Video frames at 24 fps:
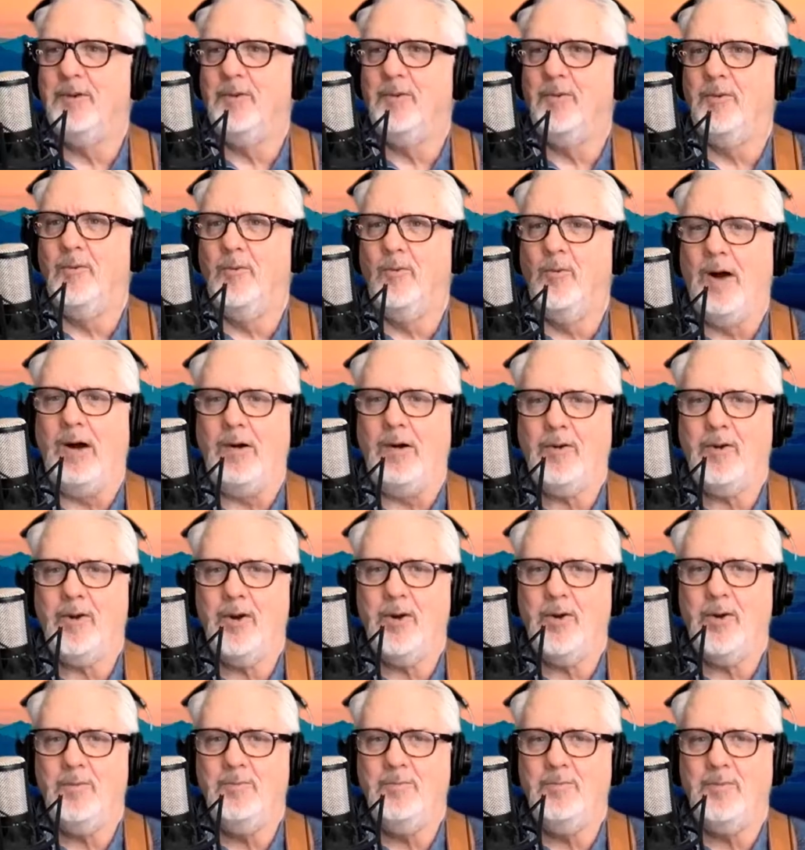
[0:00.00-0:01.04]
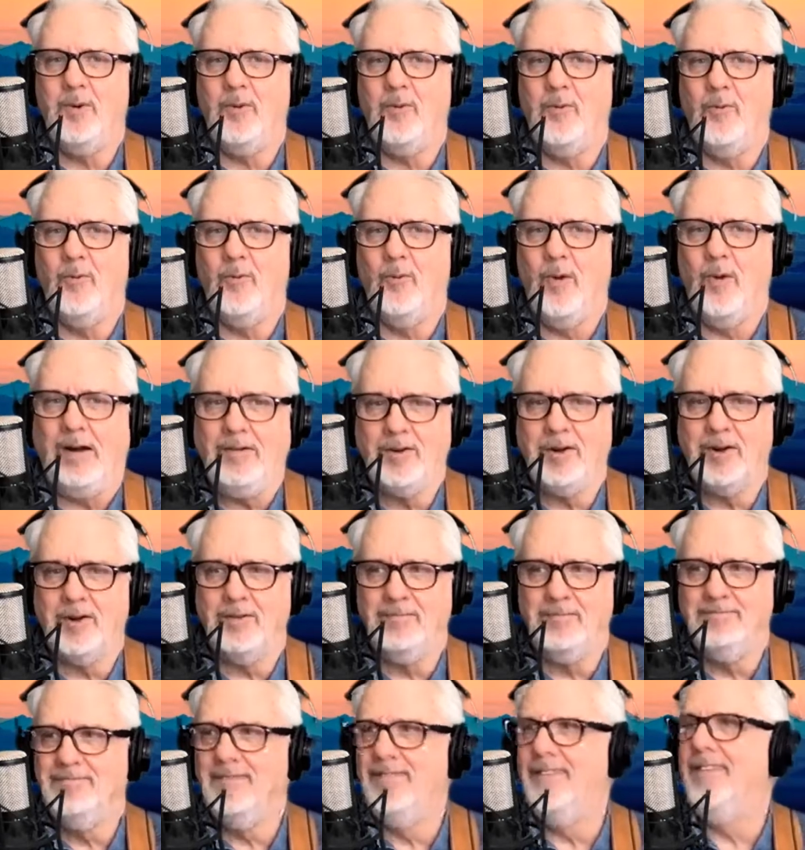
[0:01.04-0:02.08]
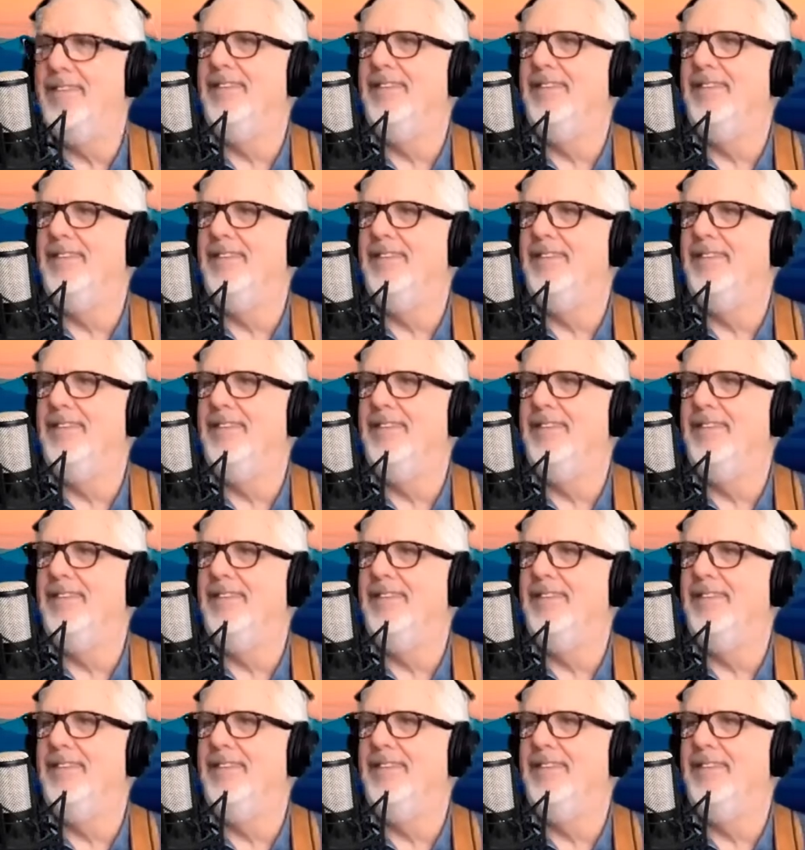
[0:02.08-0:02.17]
welcome, welcome.